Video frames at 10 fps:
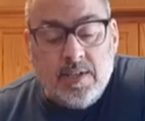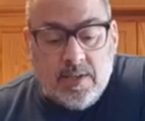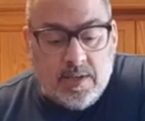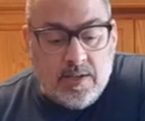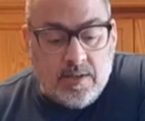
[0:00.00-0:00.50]

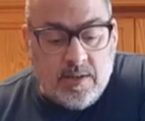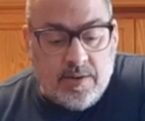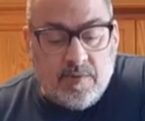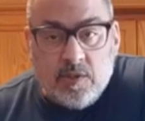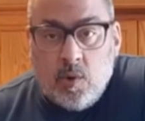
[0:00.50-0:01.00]
And if
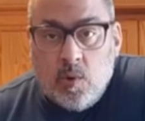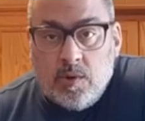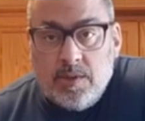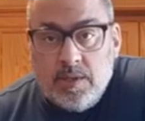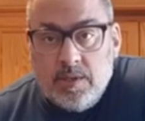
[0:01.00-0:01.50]
it's
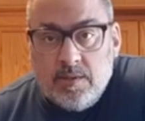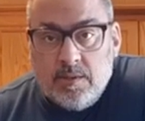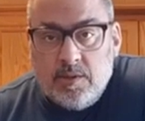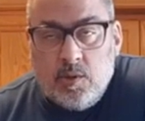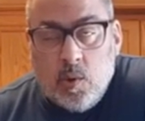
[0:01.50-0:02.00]

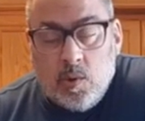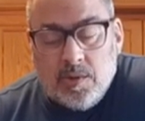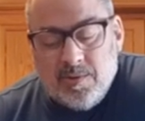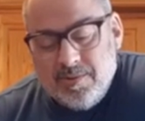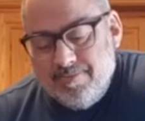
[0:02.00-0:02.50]
too cold,
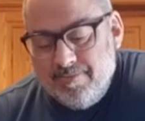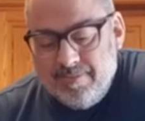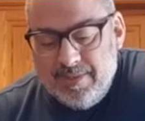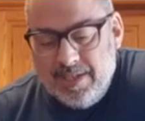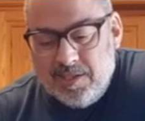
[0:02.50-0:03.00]
the
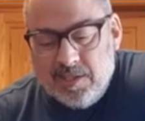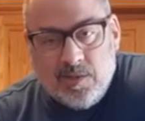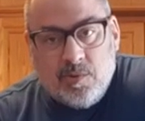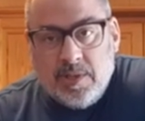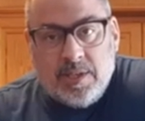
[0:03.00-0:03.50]
yeast isn't
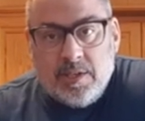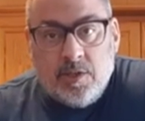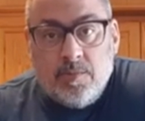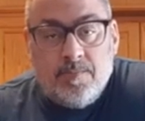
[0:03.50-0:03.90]
really going to do.